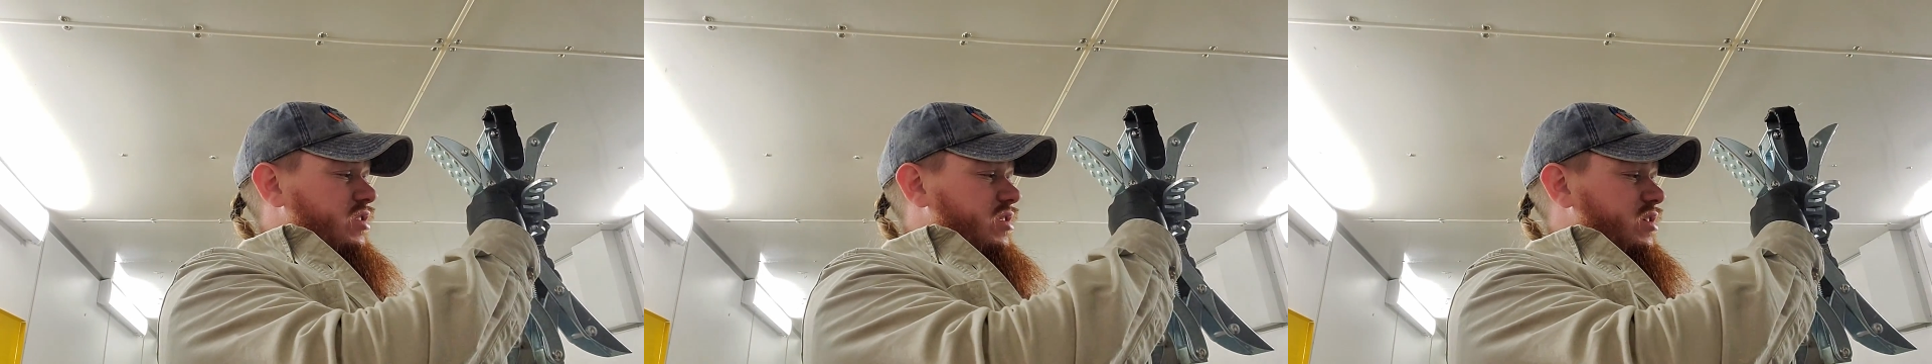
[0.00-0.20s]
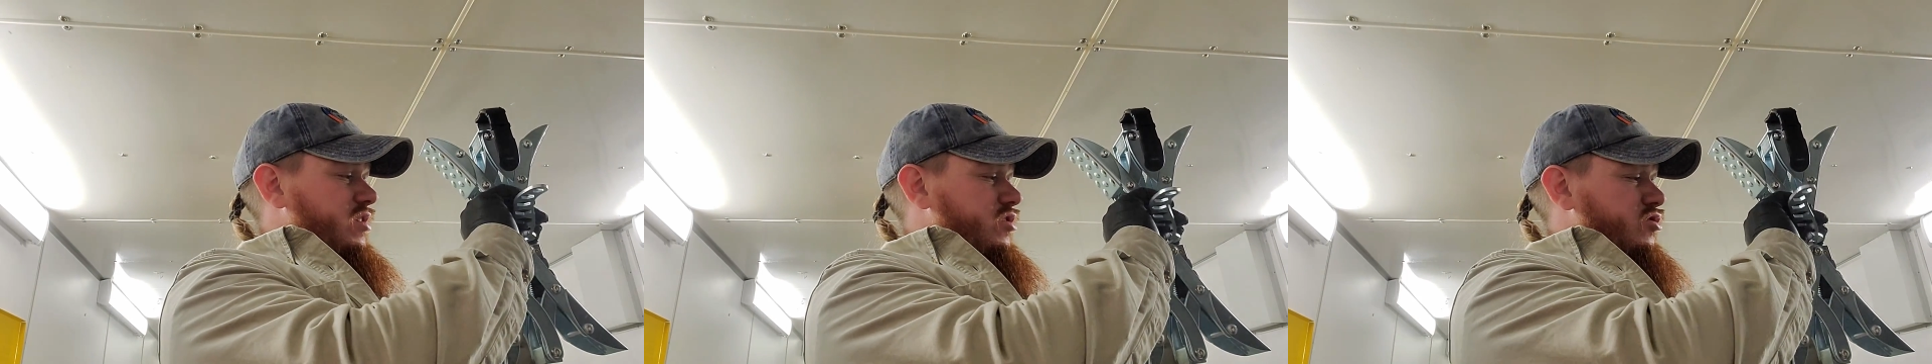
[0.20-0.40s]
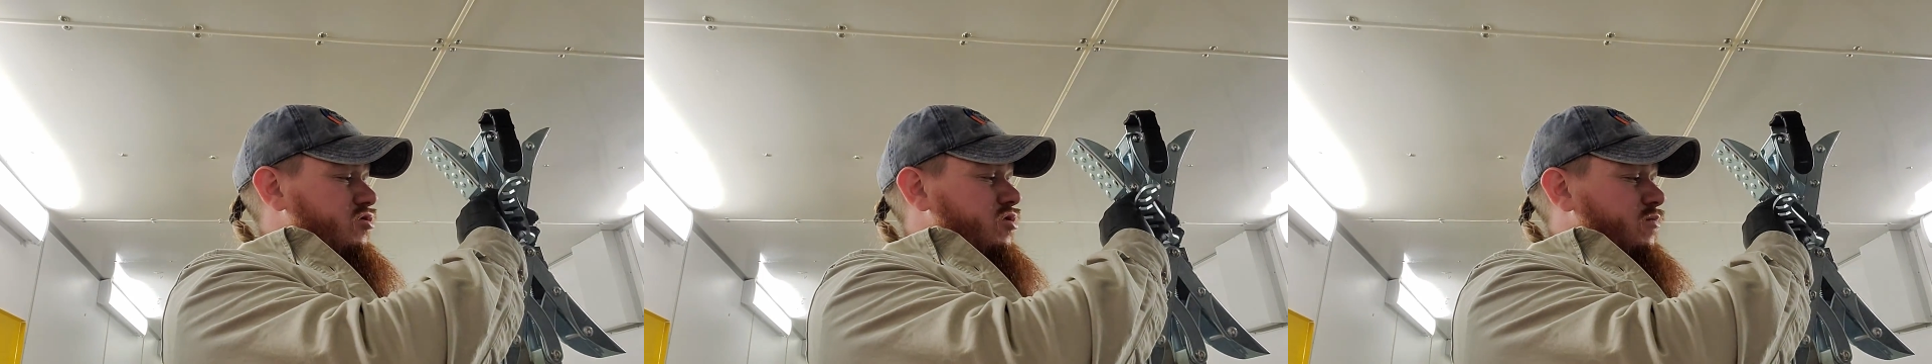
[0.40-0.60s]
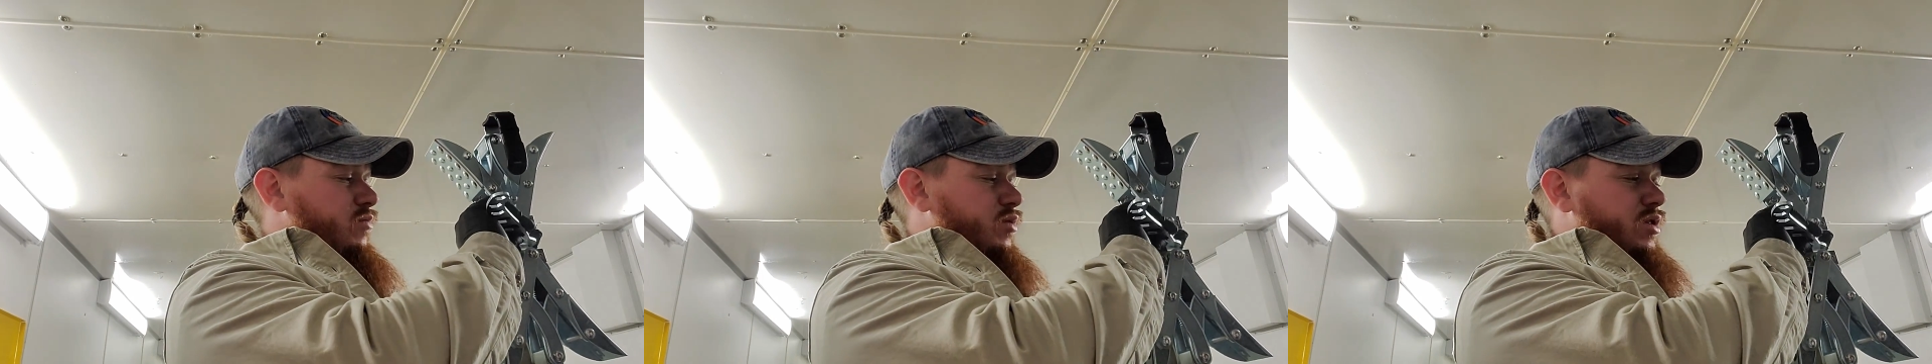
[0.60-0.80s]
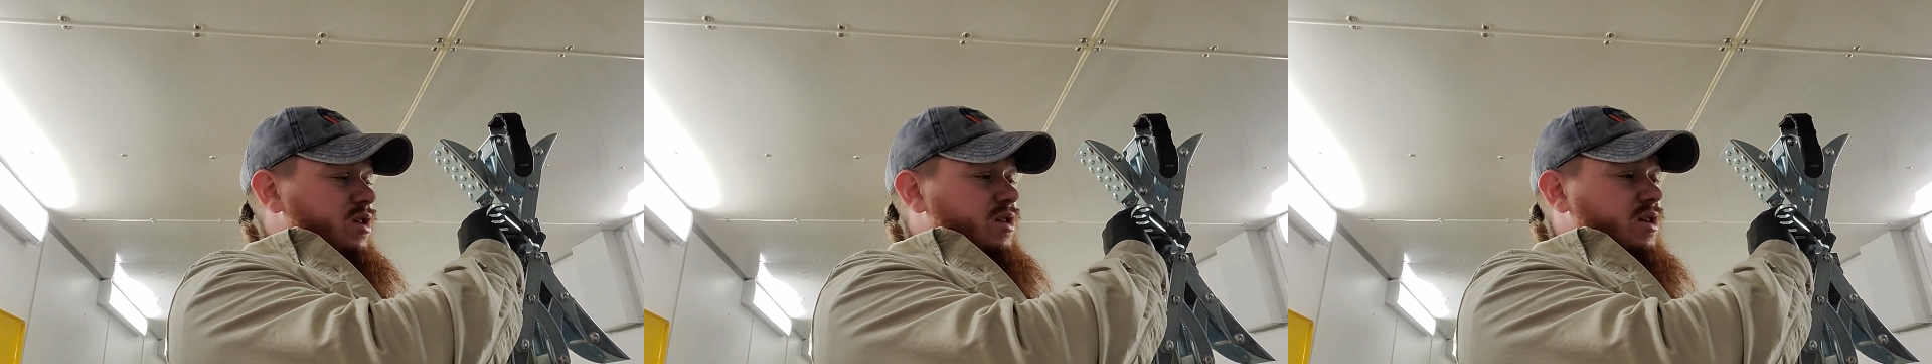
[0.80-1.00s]
that you can
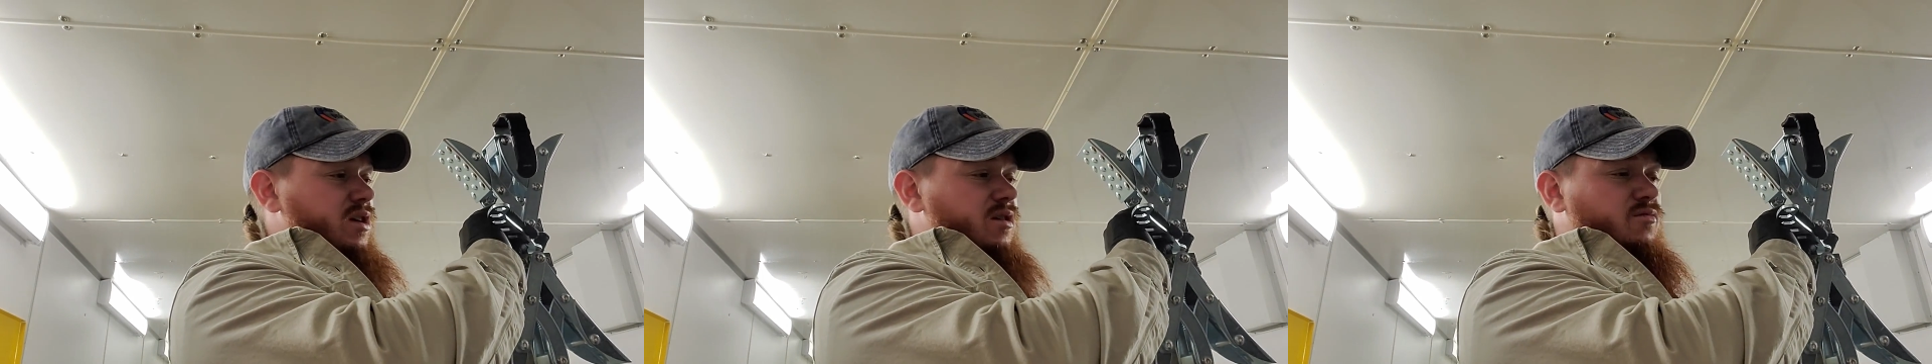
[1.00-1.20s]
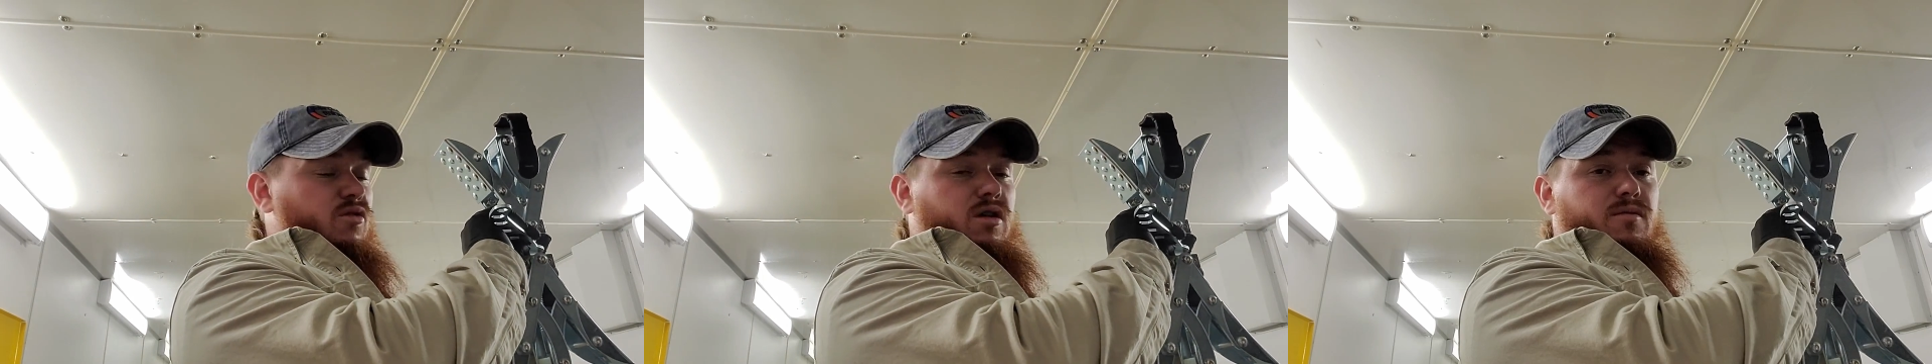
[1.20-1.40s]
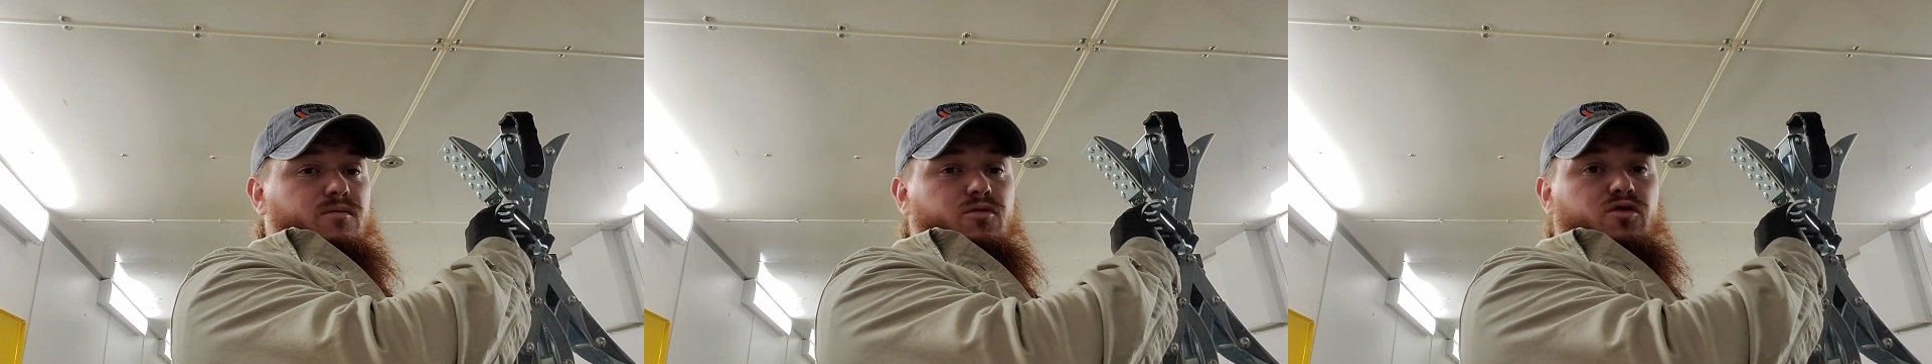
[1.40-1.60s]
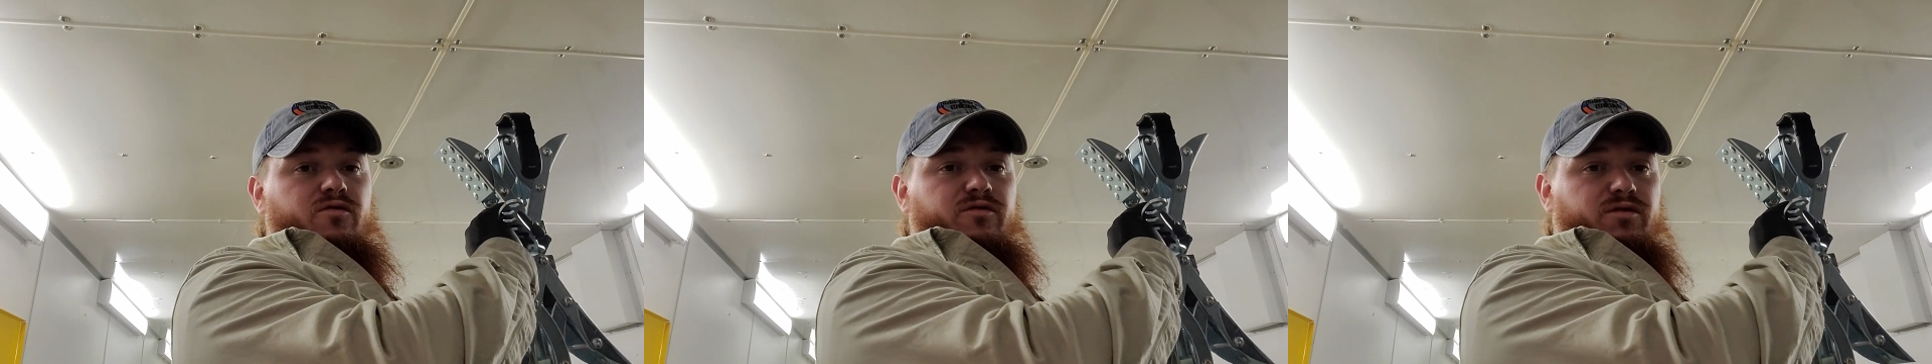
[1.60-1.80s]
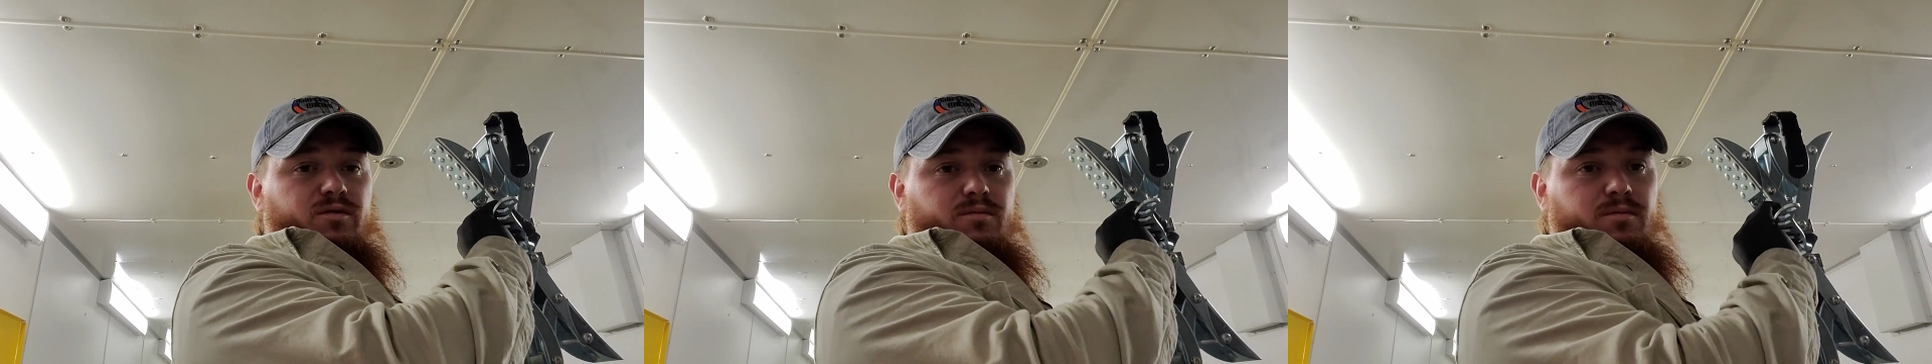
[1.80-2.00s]
put in there and move
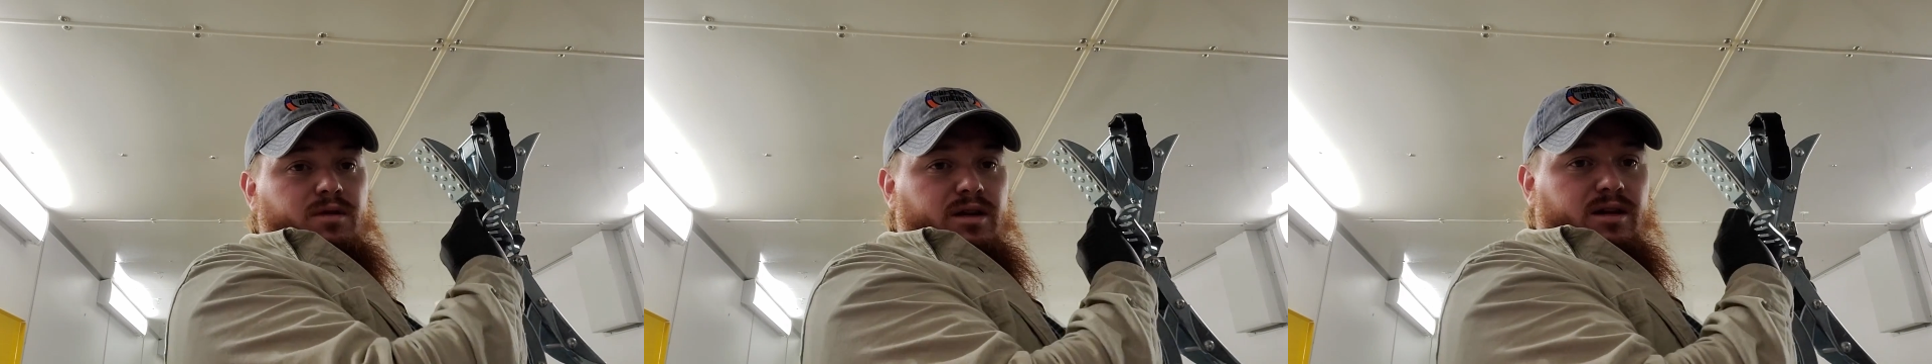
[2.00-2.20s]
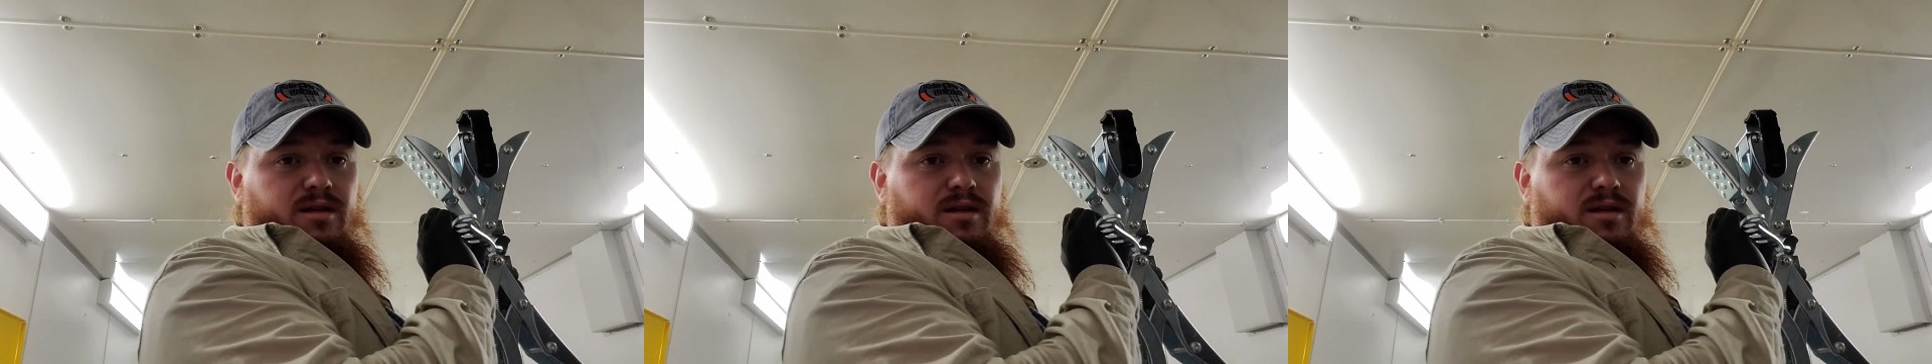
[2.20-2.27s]
from